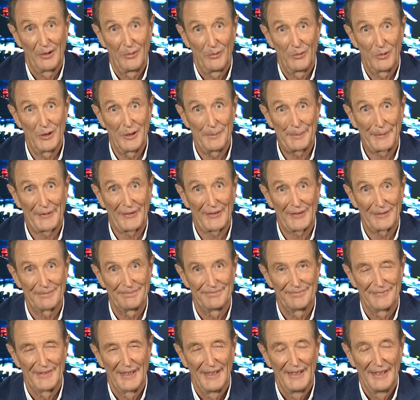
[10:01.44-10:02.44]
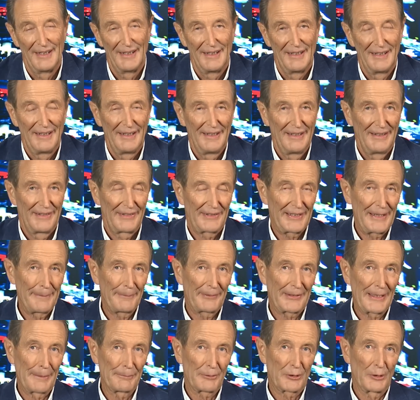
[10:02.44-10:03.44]
Whoops.
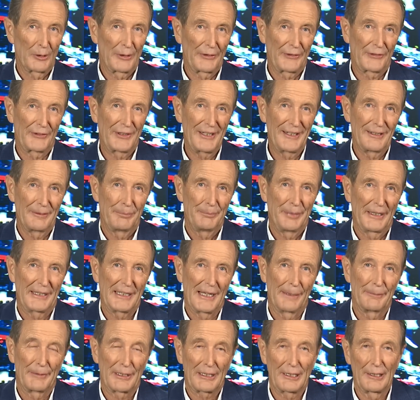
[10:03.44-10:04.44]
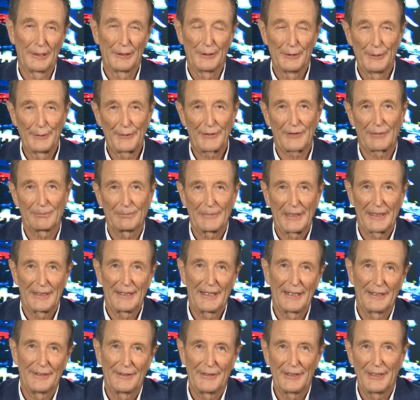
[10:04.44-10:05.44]
Seems some callers did pick up the clues and
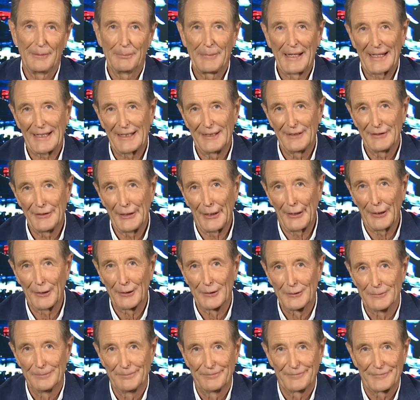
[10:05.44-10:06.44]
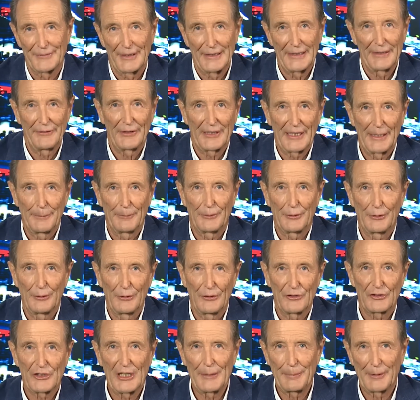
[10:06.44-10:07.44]
let Dean Mackin know, leaving him
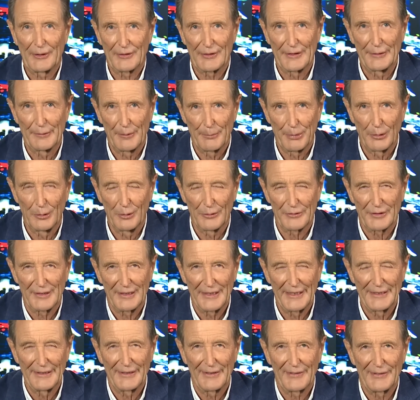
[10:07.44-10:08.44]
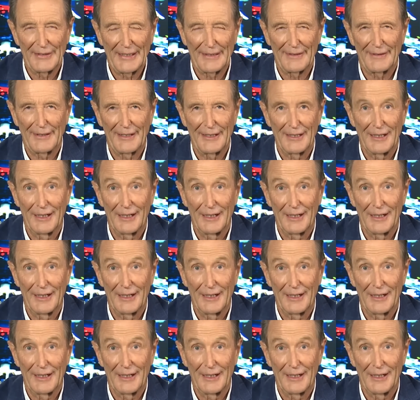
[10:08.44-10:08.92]
to sheepishly report late Saturday